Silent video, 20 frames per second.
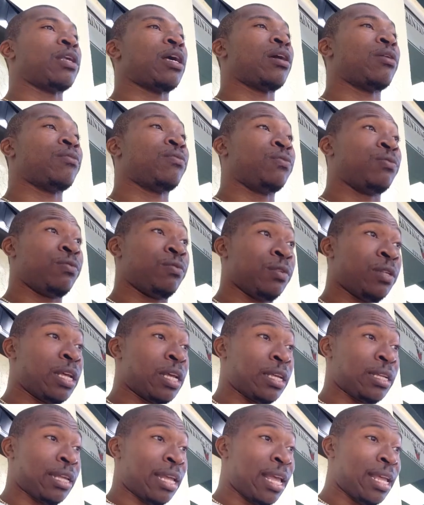of
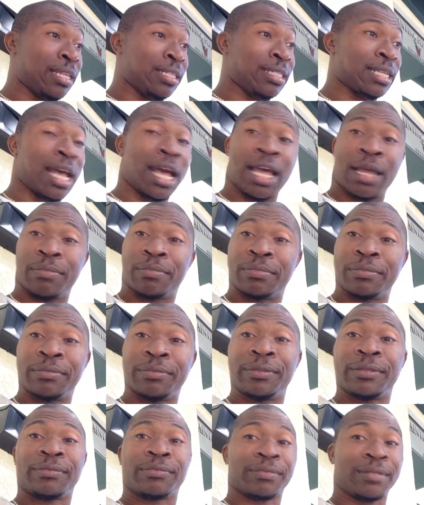the end time,
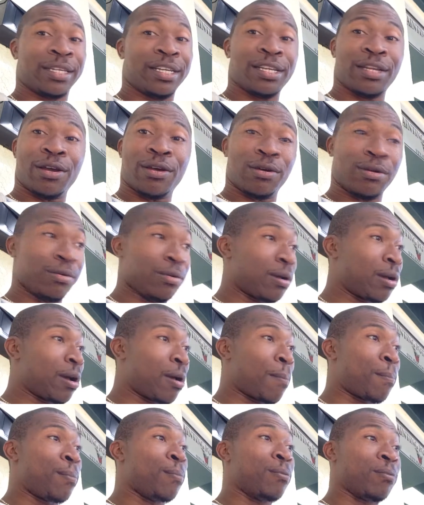you
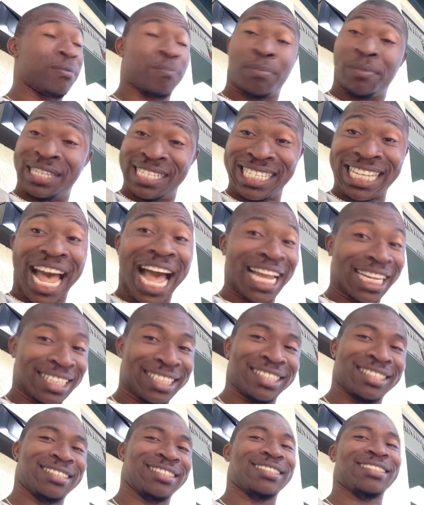know,
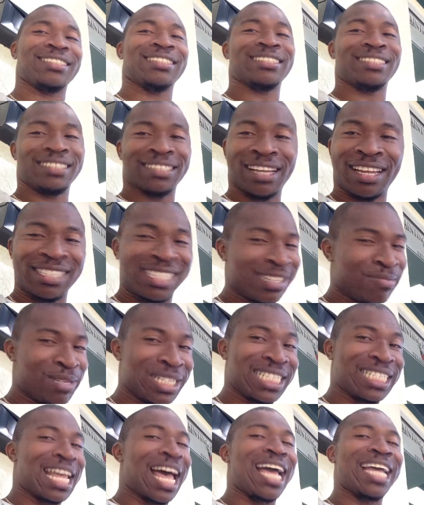Messiah. That's
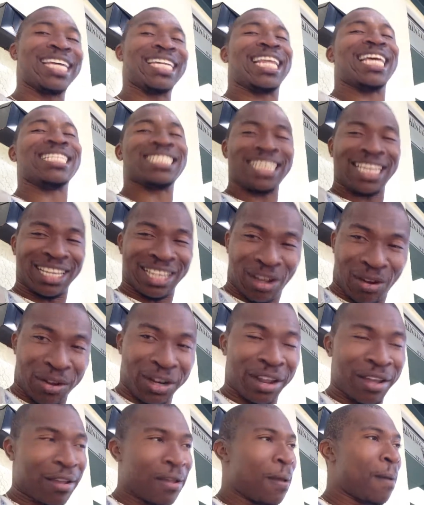Messiah that's
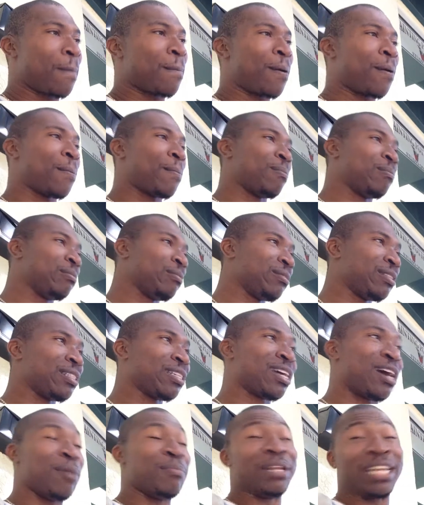gonna
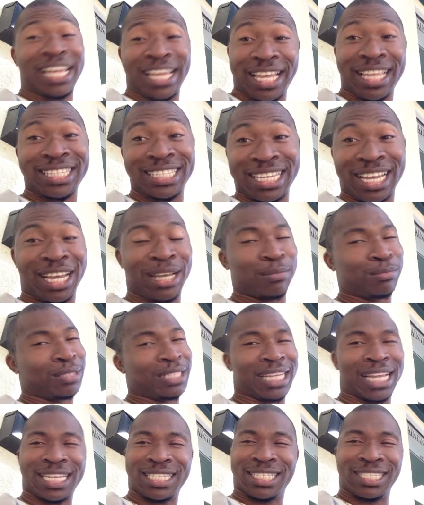come in the end time.
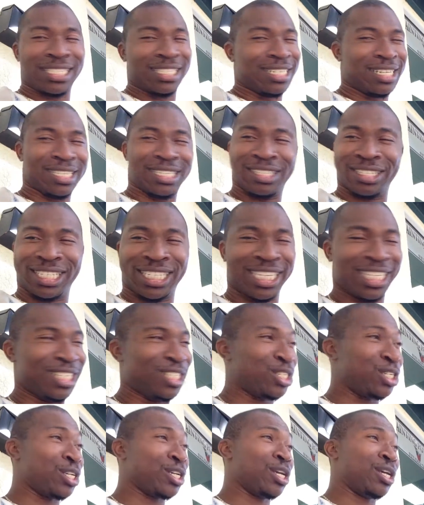But that's another
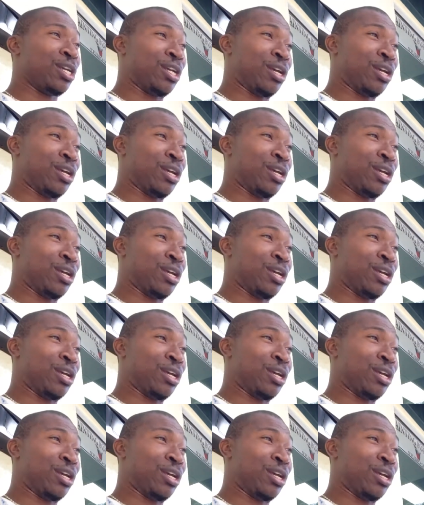teaching.